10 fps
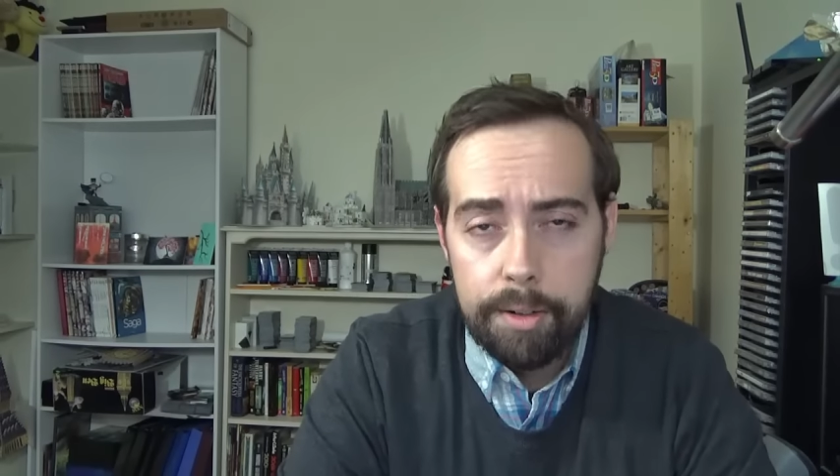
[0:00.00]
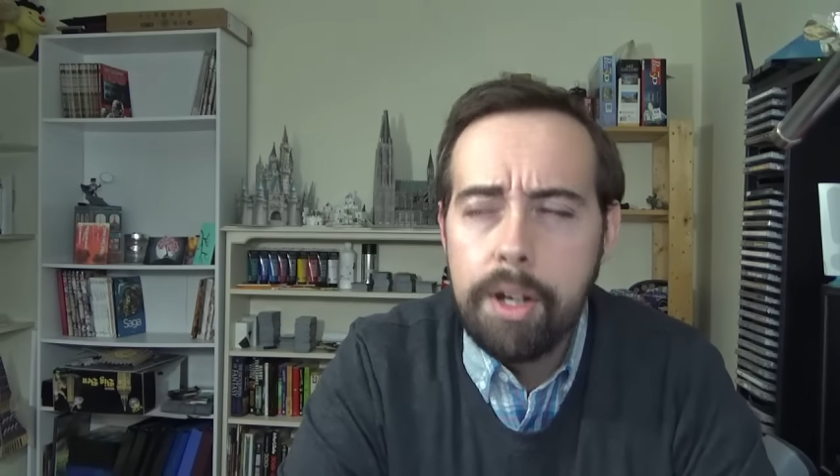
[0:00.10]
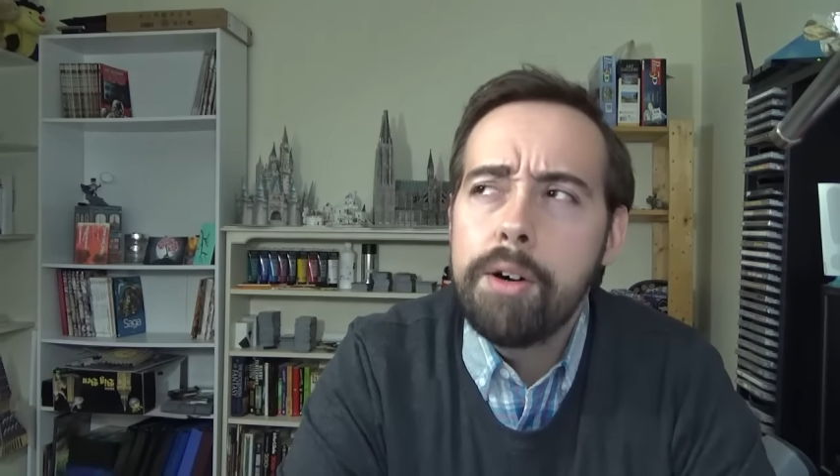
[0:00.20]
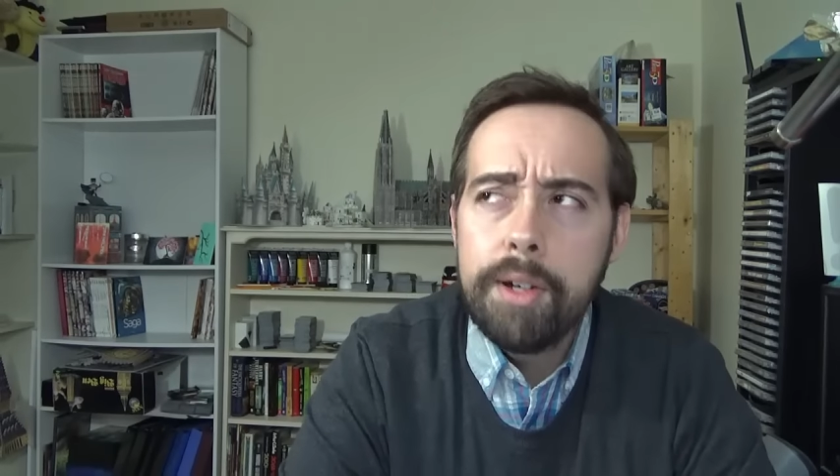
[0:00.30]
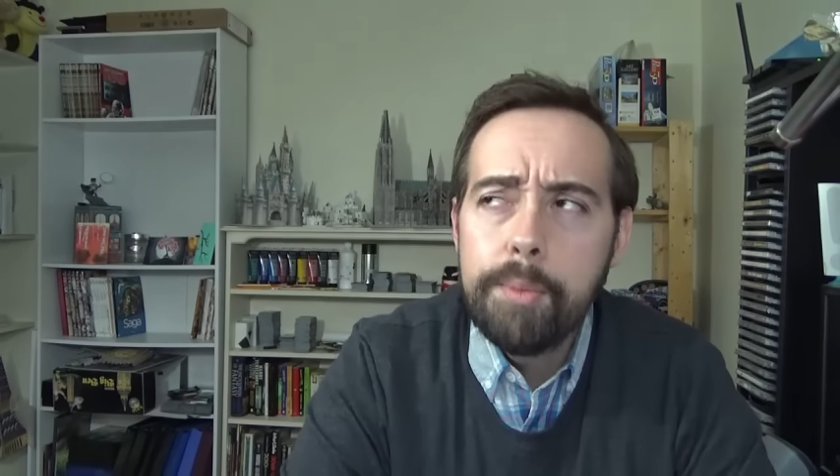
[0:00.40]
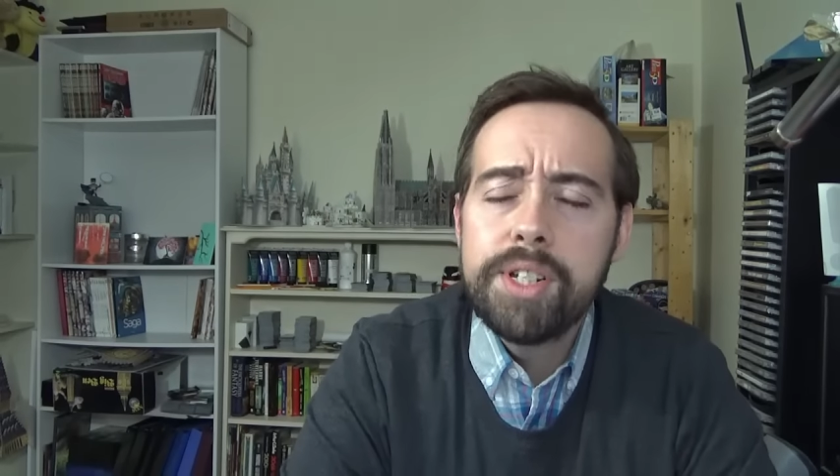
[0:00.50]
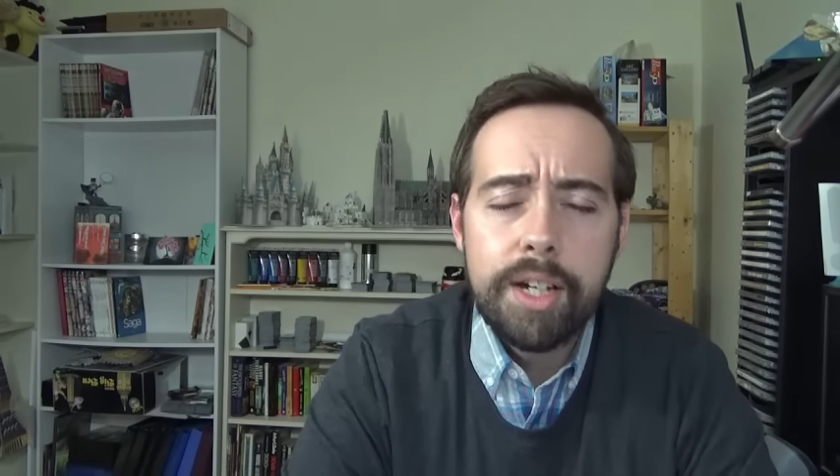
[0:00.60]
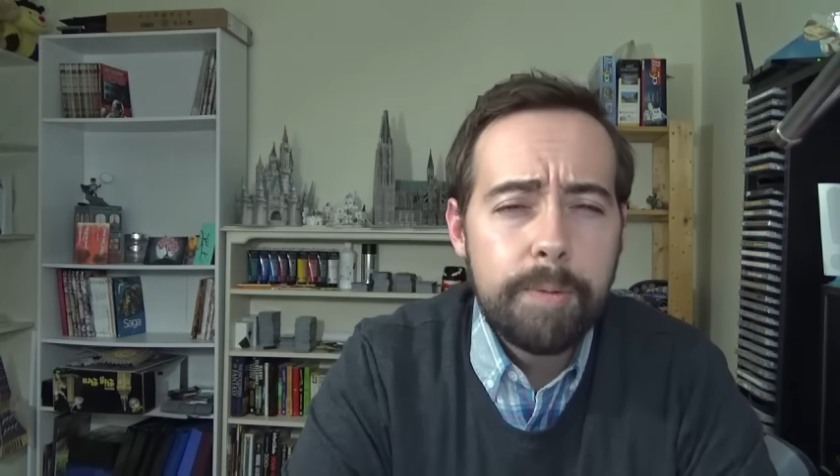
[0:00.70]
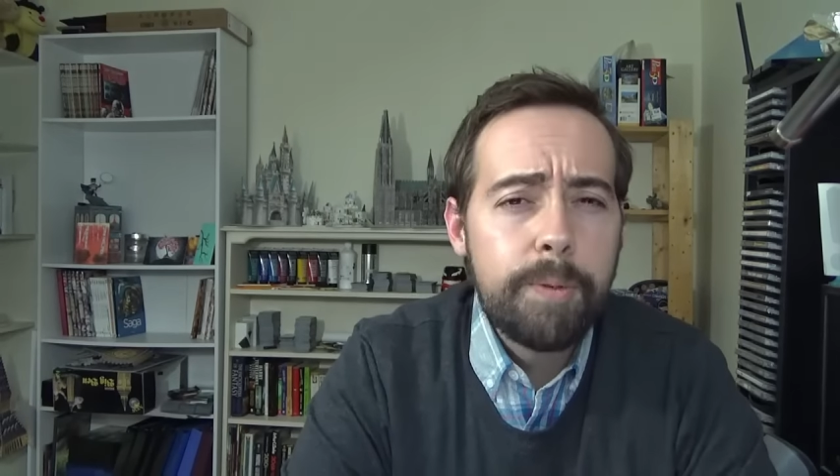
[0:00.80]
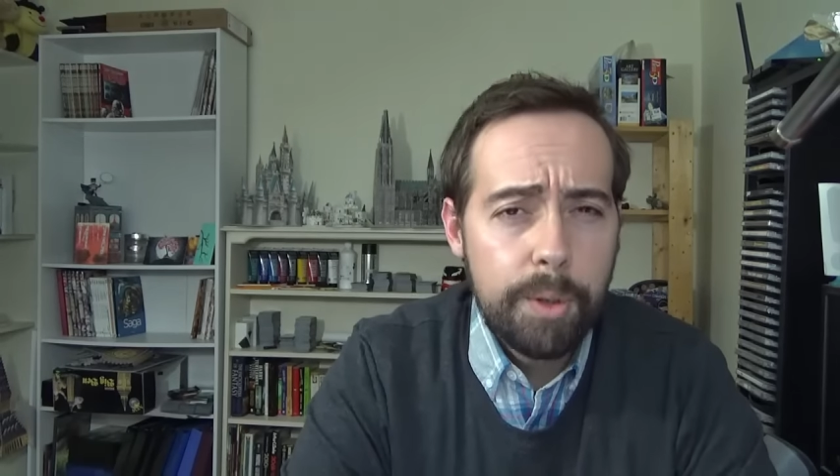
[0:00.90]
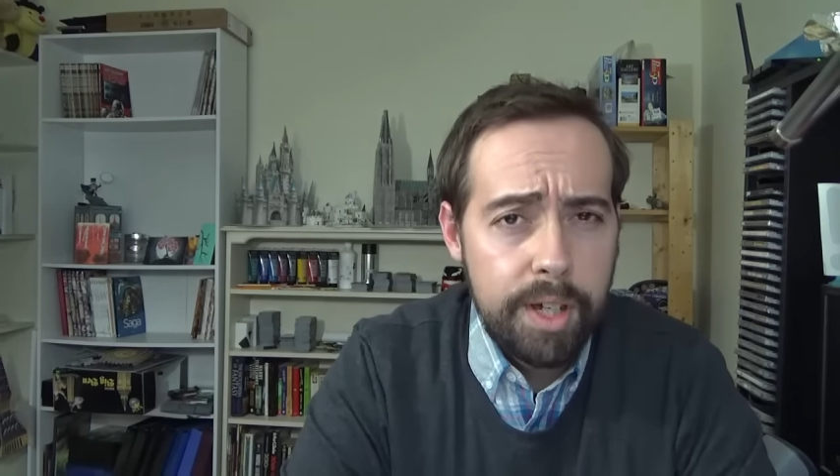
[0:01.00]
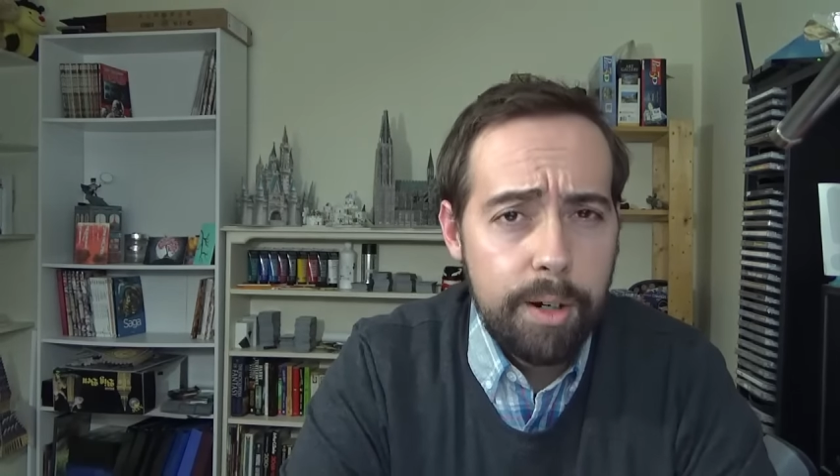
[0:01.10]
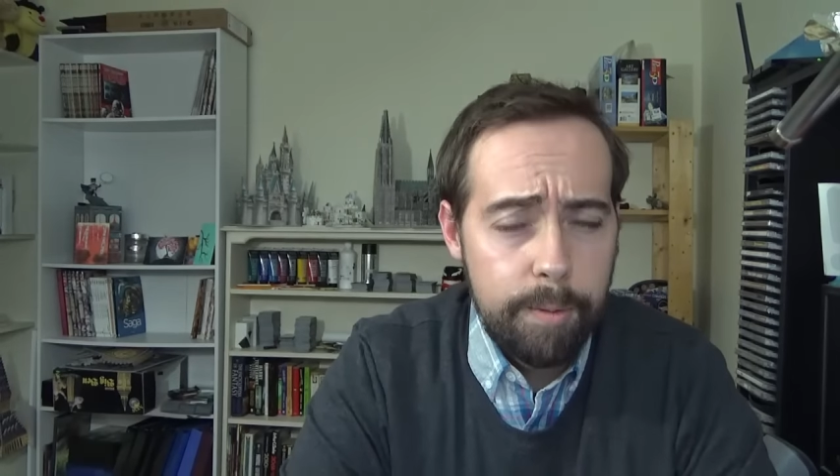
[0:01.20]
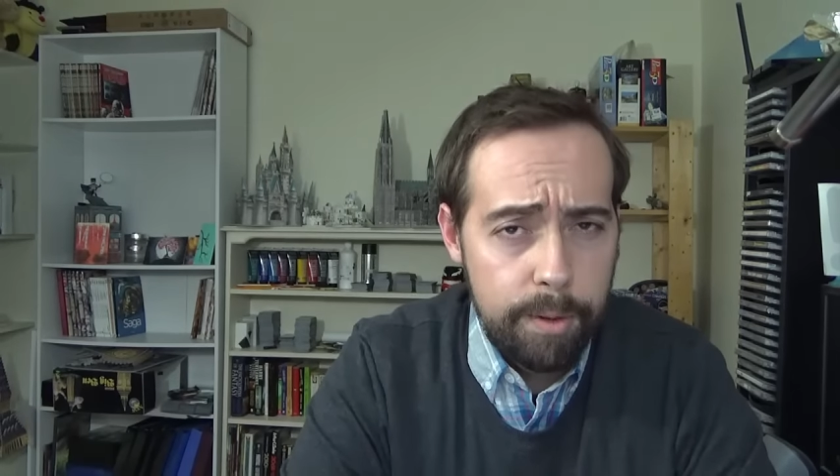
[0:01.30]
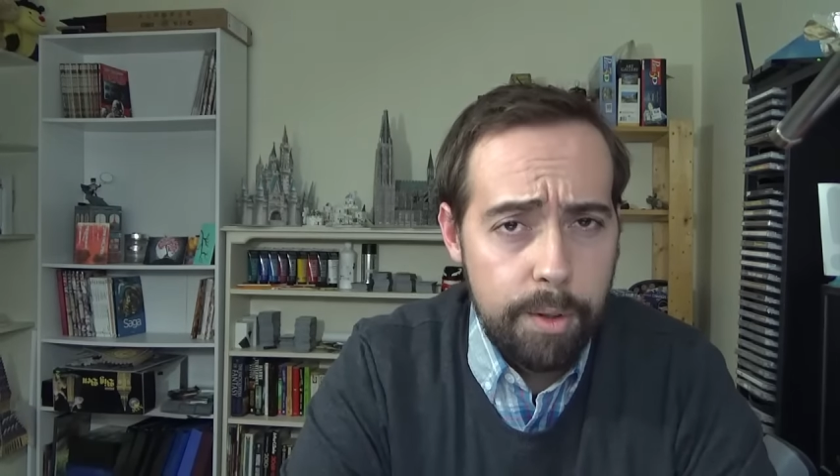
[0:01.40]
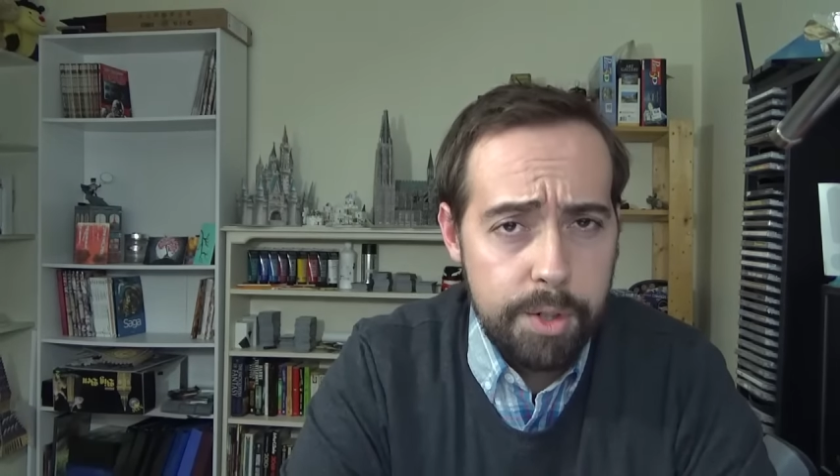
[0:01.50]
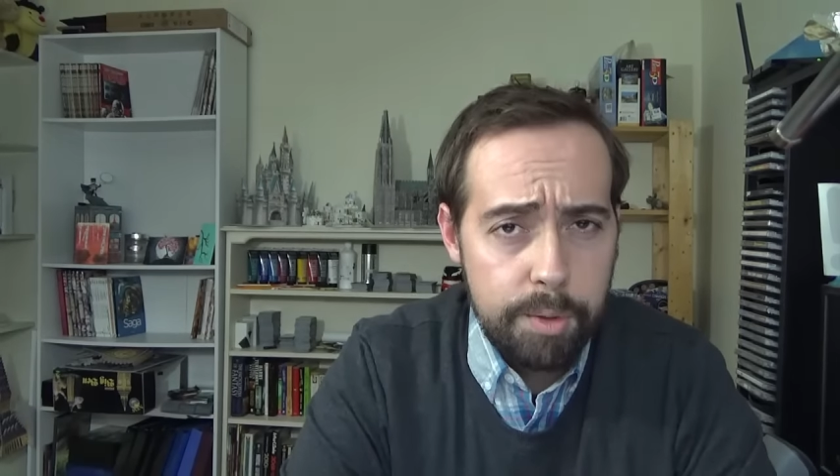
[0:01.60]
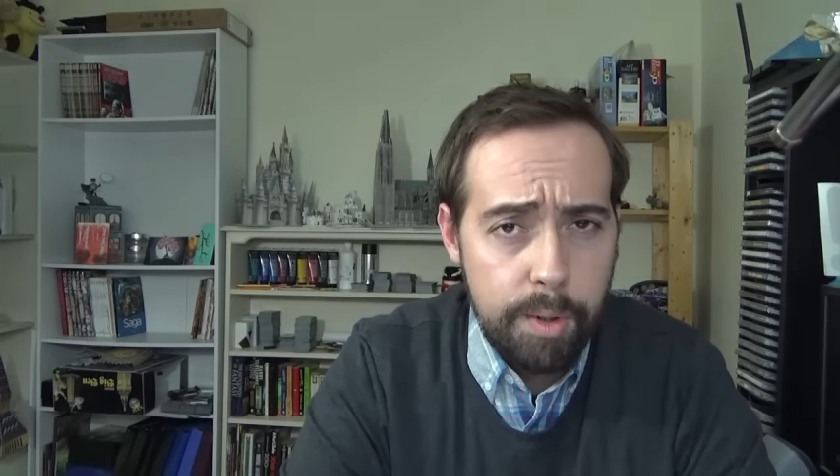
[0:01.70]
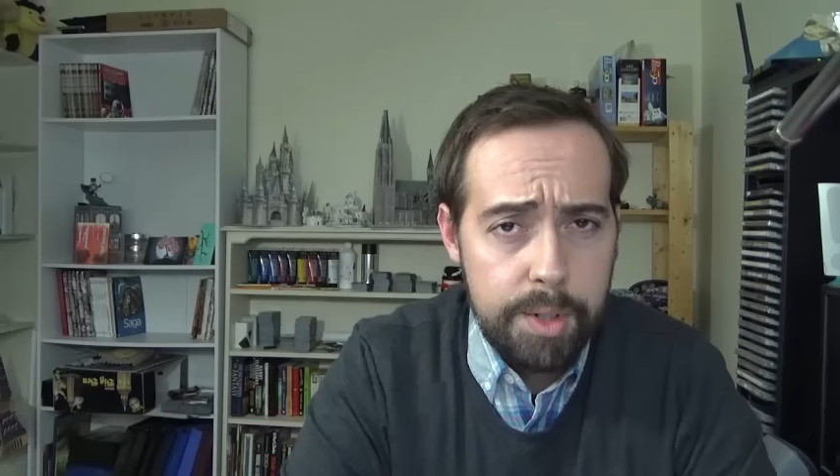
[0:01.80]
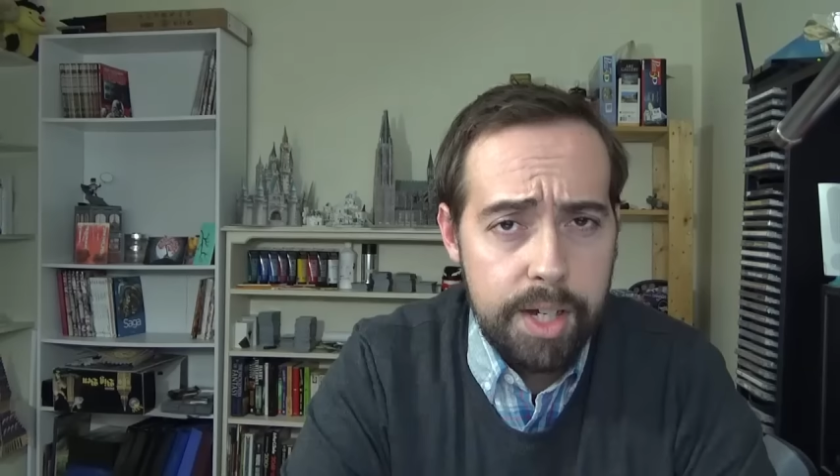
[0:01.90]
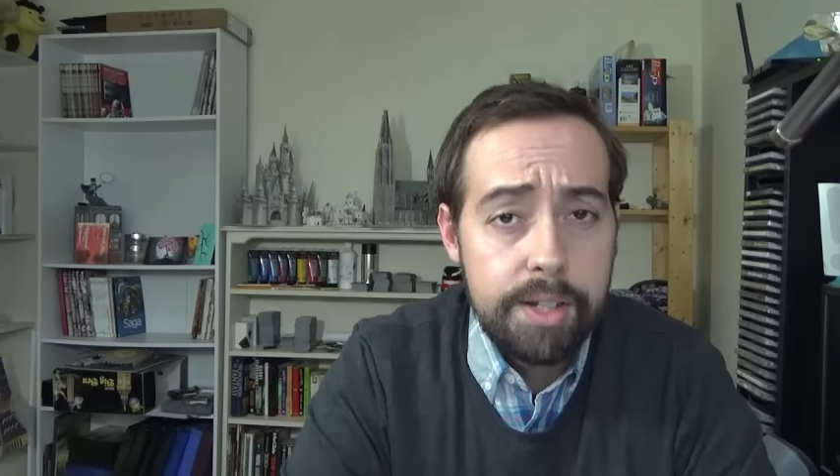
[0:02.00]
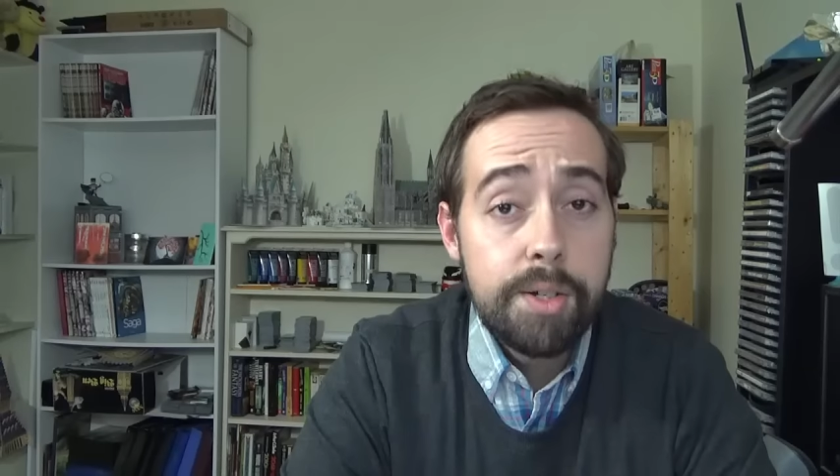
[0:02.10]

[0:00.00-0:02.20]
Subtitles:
No, it would take a full year for those to rotate,